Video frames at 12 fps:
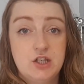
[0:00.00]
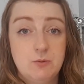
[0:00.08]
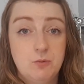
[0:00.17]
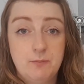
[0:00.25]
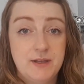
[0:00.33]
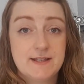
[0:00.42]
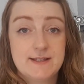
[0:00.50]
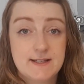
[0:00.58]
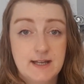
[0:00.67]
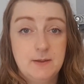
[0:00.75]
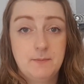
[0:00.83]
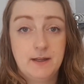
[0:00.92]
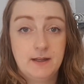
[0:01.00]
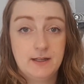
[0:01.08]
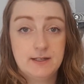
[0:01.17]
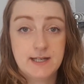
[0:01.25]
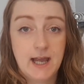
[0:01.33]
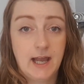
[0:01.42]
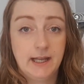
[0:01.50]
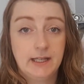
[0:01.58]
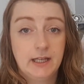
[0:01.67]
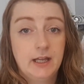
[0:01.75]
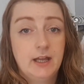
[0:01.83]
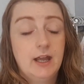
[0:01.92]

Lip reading: she would be asleep in the day.